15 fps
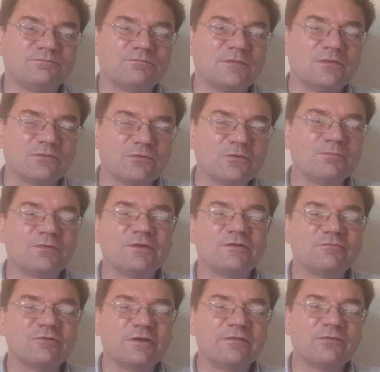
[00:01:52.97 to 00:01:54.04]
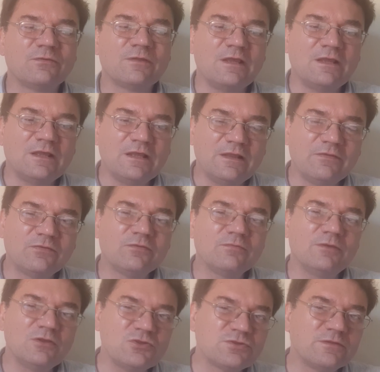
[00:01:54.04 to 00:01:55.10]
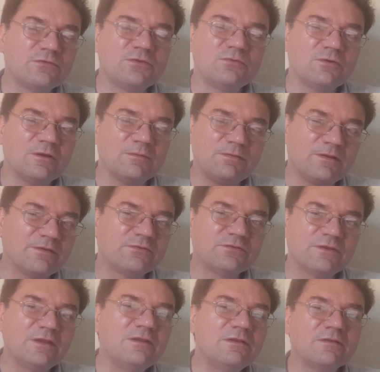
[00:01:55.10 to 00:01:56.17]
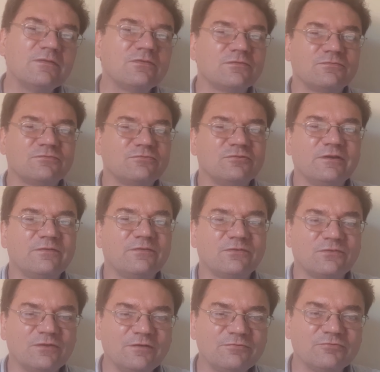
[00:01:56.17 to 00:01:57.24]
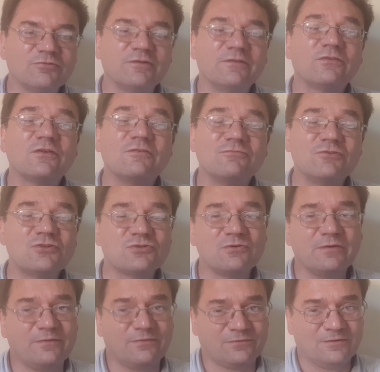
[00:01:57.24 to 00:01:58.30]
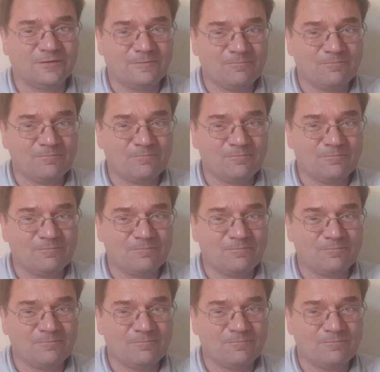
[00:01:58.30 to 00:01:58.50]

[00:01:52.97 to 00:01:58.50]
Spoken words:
And so Peter writes, "Insomuch as you are partakers of Christ's sufferings, rejoice,